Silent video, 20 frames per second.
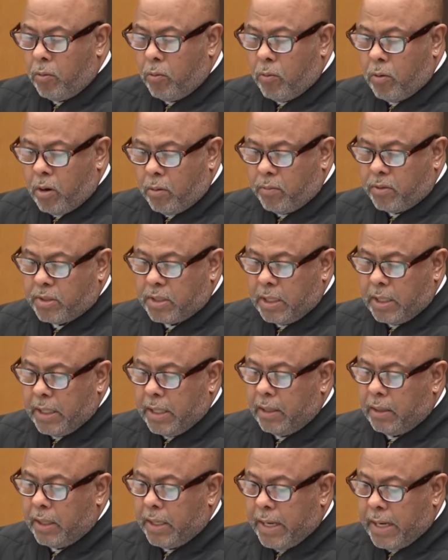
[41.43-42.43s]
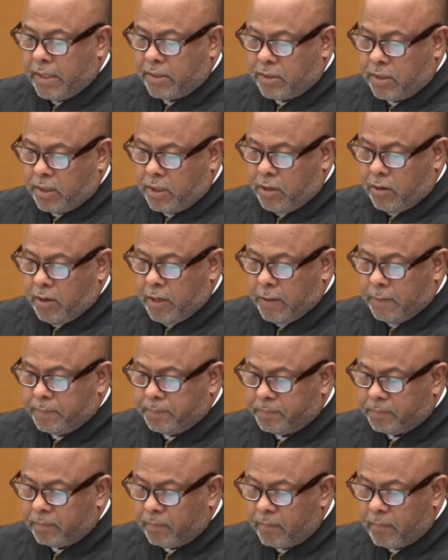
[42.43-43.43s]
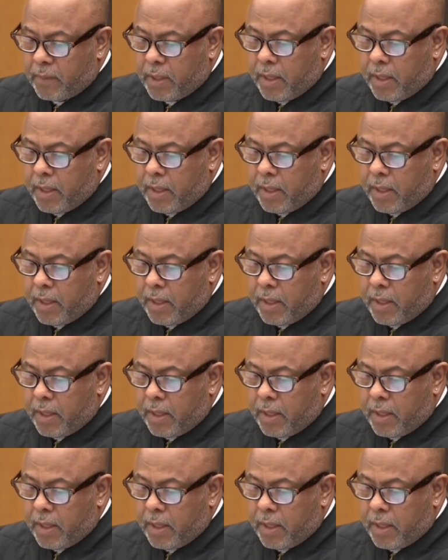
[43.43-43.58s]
or the warrant was illegally executed.